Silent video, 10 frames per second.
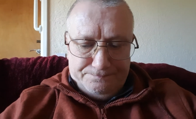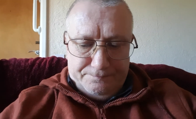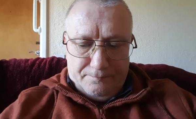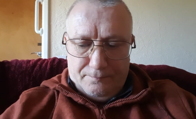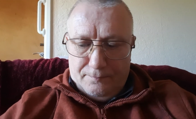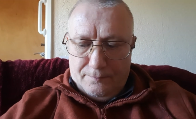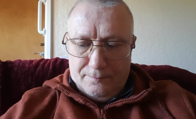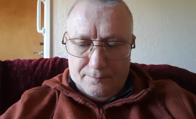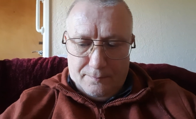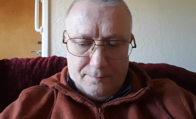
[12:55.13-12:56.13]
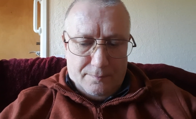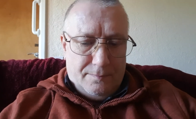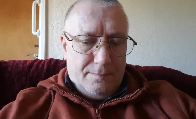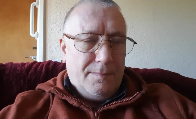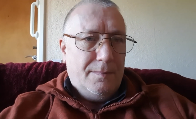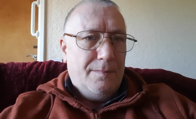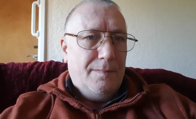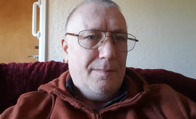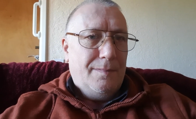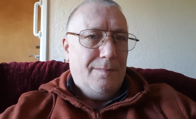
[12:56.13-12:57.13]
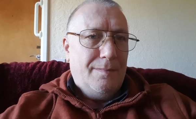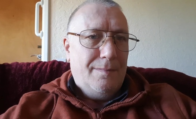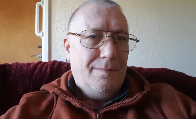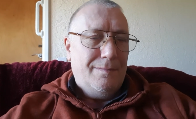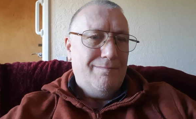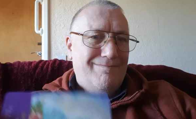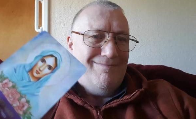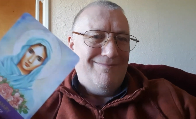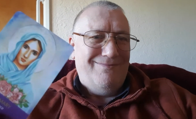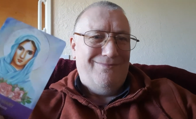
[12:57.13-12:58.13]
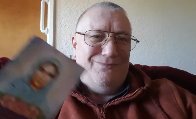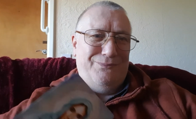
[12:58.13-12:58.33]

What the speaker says: Nothing is said.